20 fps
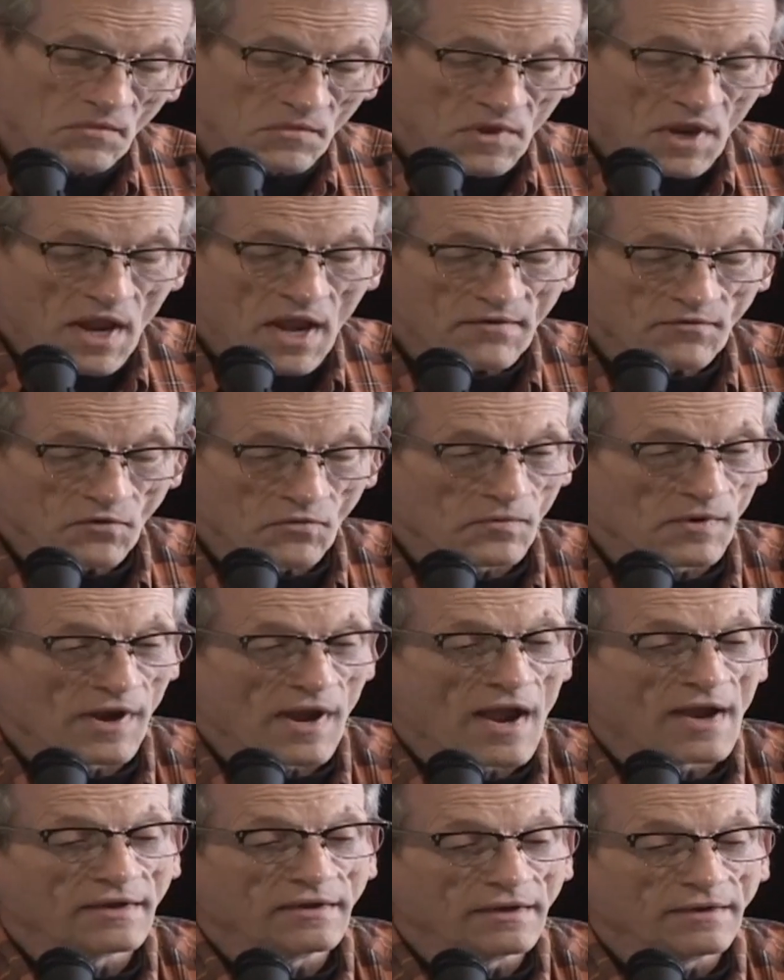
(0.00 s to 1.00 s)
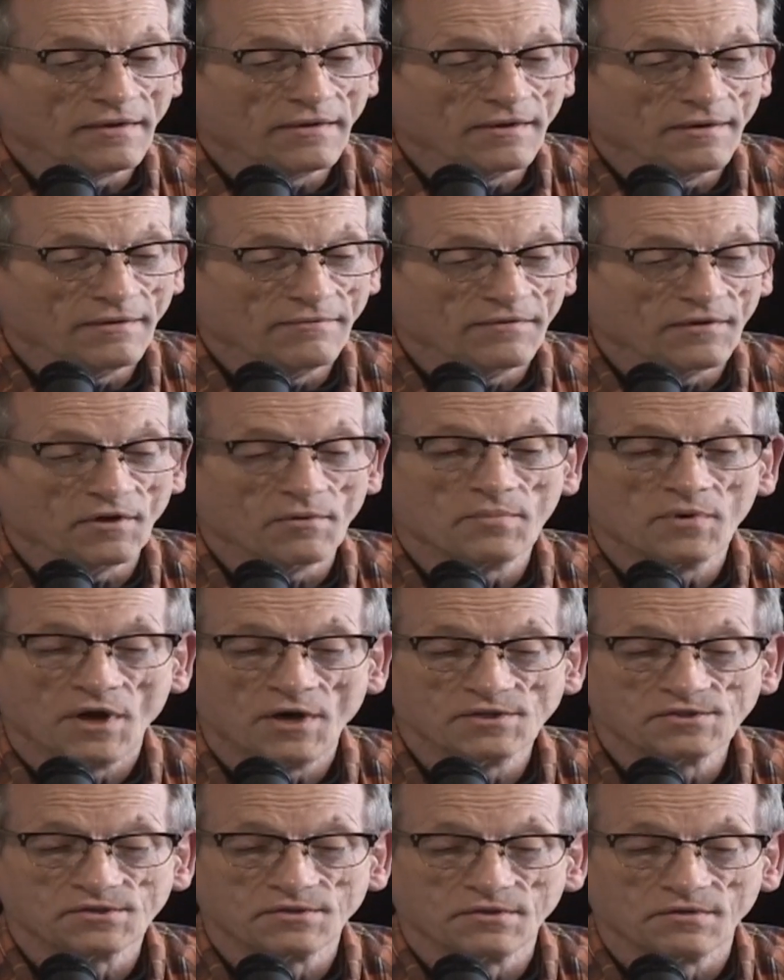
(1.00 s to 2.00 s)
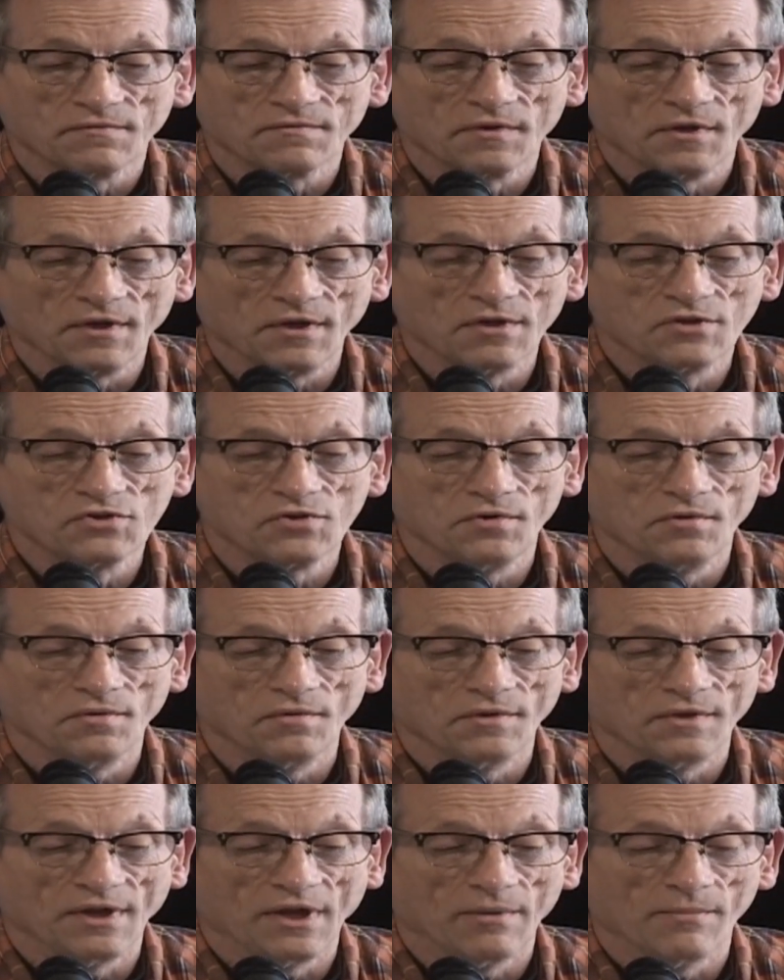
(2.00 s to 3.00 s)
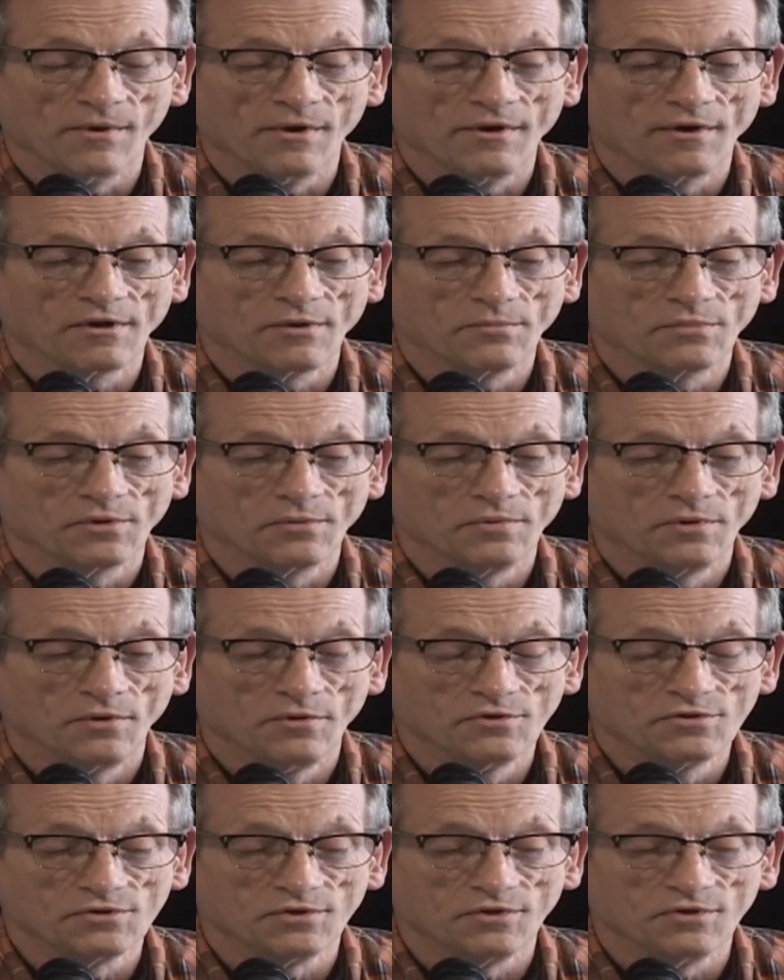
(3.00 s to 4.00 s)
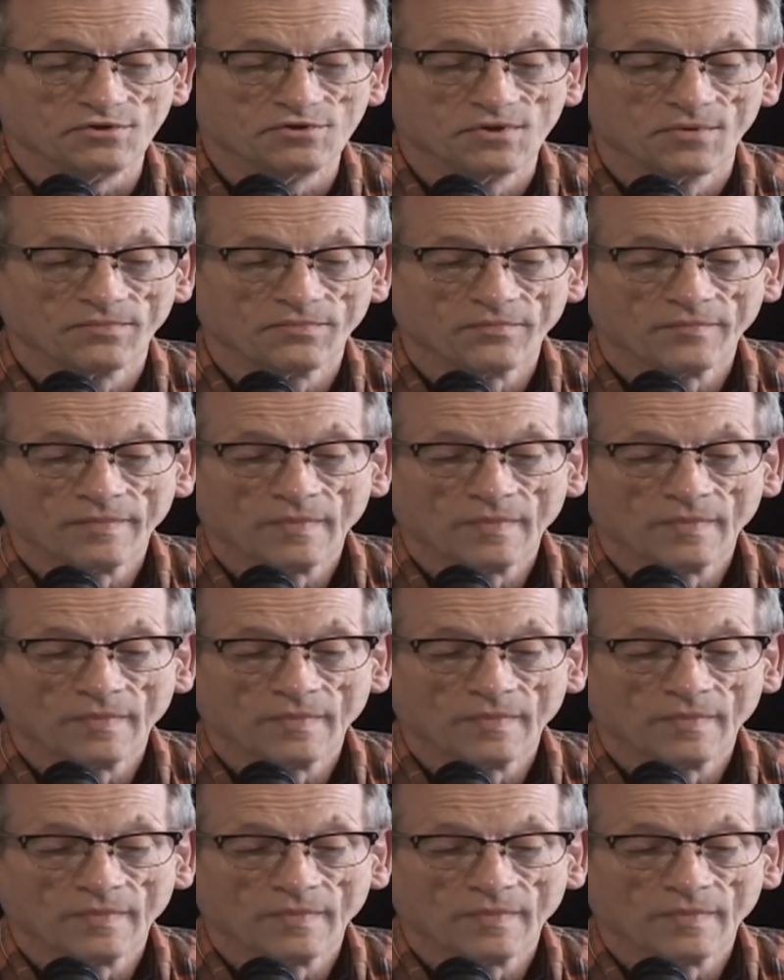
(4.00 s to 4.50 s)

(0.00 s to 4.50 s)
They haven't reacted very positively to the American proposals.